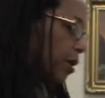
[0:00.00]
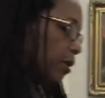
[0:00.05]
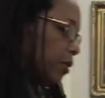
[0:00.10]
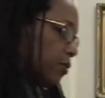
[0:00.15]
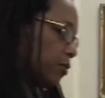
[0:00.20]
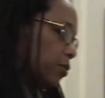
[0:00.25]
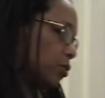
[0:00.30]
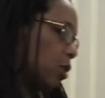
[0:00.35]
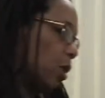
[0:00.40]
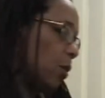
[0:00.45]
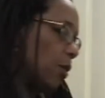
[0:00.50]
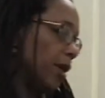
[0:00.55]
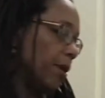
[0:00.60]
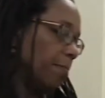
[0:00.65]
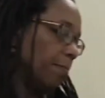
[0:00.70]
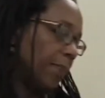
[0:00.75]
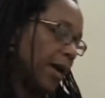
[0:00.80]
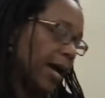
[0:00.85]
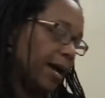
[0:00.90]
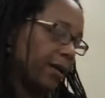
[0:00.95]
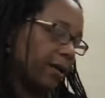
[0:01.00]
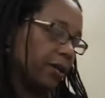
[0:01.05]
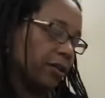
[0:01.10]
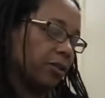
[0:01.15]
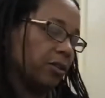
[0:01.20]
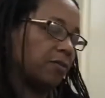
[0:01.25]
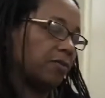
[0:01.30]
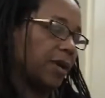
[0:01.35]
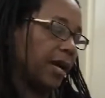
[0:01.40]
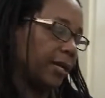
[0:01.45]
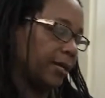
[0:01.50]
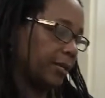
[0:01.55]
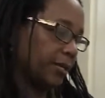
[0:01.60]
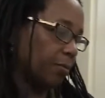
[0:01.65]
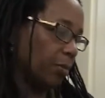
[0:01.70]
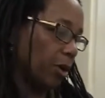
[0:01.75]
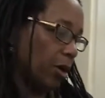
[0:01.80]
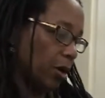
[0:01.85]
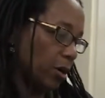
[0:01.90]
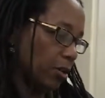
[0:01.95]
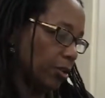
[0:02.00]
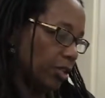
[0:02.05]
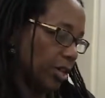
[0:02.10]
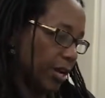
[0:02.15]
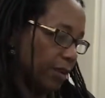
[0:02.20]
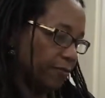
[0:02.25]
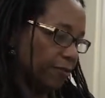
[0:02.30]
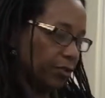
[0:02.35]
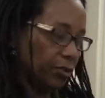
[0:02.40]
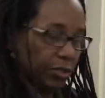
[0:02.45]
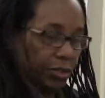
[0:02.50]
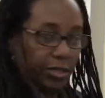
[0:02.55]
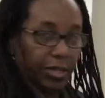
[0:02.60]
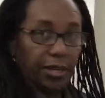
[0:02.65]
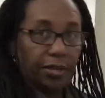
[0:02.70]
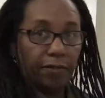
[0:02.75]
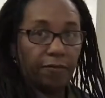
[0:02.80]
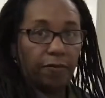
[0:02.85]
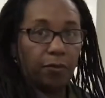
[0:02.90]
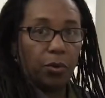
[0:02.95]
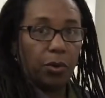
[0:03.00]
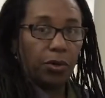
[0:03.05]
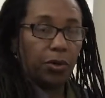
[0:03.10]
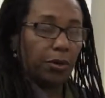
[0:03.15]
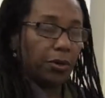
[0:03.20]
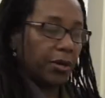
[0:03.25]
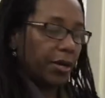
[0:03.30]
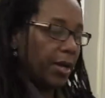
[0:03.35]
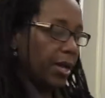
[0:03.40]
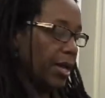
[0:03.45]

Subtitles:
are going back on a rice barge after a day of work.